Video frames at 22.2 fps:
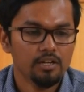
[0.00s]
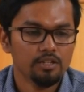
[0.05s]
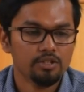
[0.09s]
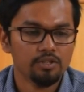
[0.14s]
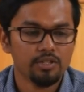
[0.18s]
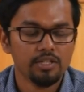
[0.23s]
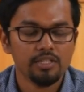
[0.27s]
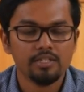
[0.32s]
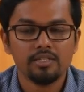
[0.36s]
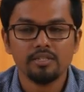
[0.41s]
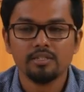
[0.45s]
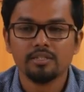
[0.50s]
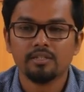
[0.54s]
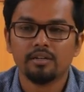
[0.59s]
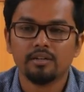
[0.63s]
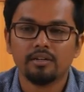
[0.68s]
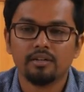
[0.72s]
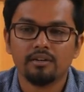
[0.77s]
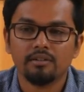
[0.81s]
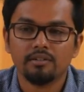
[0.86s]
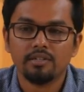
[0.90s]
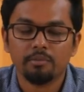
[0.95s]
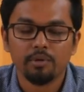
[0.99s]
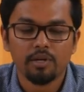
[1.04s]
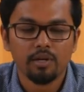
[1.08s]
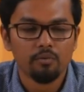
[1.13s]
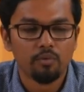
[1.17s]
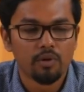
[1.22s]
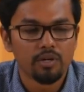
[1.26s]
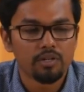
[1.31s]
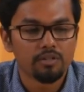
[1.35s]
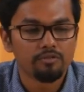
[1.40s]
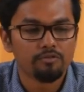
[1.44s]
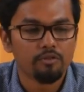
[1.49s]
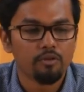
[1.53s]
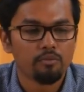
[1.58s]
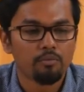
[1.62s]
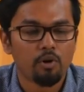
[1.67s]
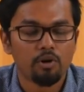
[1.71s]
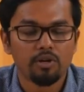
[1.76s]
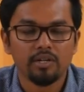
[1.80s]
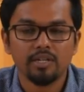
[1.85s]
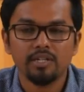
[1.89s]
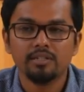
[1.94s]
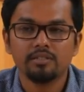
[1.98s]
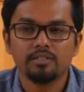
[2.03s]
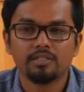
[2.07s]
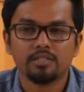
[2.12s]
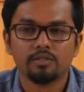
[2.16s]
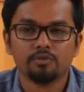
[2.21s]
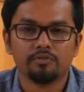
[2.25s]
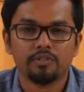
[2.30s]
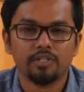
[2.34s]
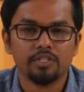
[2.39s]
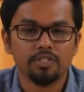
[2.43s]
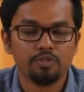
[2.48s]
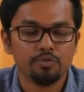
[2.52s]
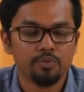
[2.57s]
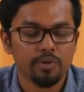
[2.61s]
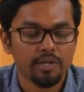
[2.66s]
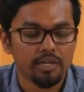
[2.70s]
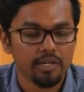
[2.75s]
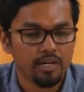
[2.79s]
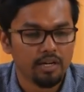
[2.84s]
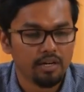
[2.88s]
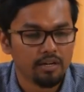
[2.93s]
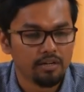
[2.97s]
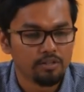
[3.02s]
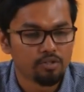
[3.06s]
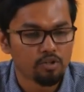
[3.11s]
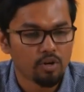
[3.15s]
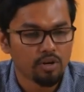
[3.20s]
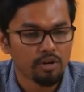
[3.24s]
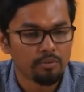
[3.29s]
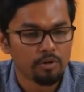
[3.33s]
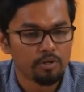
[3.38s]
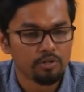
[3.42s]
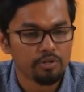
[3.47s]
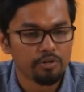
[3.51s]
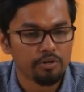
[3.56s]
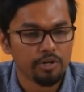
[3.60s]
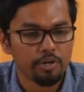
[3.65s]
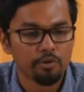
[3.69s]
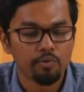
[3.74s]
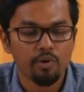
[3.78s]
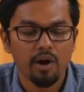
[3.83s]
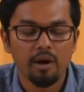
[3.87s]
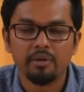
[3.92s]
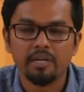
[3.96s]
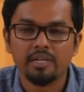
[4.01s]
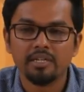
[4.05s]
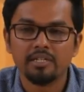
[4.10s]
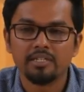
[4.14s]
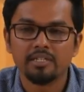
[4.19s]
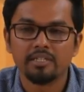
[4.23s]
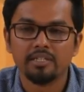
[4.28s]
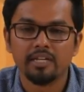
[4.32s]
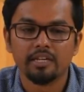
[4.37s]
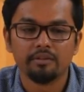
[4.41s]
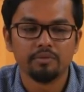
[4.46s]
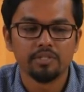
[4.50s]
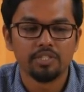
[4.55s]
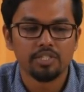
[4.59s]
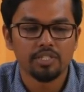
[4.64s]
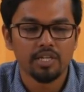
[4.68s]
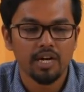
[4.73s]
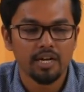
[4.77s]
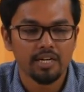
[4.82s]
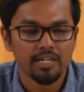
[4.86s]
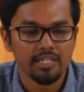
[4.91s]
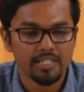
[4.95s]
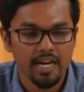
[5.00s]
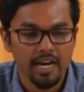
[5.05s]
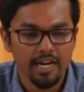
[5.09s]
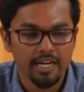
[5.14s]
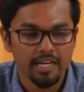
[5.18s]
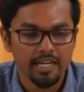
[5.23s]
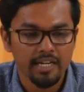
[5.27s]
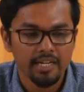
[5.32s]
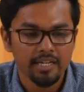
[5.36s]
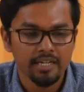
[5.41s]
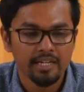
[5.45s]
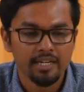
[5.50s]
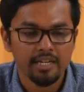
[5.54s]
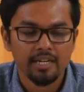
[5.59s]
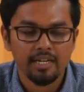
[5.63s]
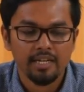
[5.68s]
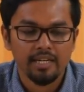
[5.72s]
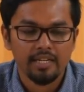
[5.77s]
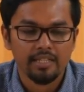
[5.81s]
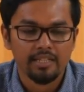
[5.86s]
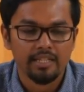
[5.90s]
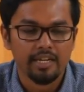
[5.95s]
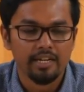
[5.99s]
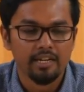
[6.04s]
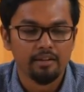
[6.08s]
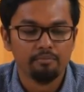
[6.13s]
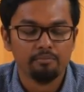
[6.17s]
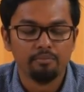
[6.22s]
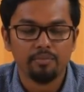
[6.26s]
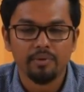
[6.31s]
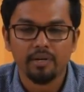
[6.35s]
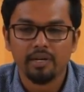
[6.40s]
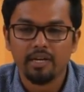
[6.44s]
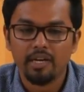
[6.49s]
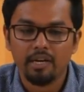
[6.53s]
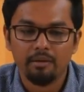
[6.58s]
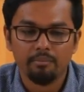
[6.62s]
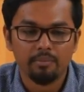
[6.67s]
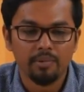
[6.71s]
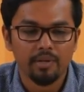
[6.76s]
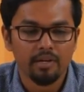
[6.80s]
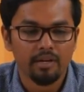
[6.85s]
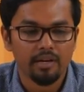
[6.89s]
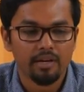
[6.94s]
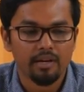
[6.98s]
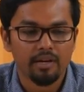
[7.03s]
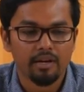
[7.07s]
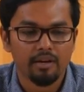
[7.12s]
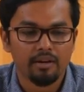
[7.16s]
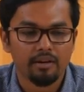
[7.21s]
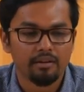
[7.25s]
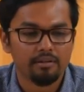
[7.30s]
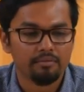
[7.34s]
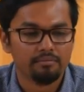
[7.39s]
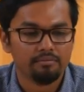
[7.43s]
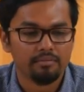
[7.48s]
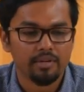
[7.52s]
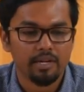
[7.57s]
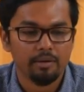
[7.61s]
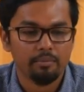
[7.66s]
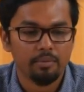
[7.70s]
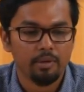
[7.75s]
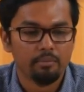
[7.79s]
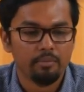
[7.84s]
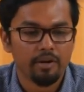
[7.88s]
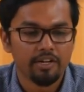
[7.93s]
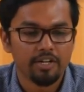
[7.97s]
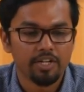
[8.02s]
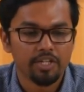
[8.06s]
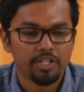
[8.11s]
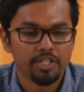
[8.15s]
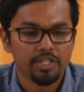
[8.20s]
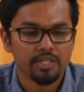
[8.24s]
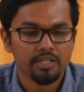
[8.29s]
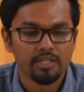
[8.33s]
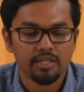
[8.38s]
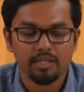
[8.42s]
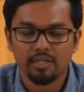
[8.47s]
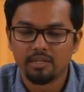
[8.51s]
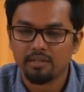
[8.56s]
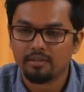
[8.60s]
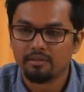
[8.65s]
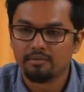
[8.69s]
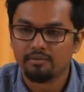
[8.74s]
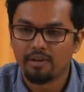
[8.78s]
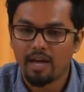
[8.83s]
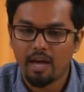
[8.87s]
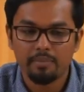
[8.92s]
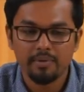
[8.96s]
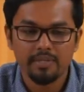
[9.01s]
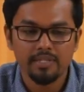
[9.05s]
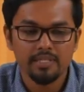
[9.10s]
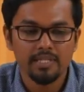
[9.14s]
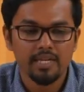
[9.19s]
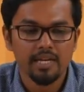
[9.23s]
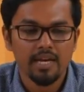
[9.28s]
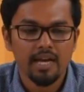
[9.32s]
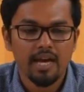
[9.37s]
So this is the typical waterfall model. So first we uh, talk about the requirement, then we start designing, then imp impl um, implementation uh, happens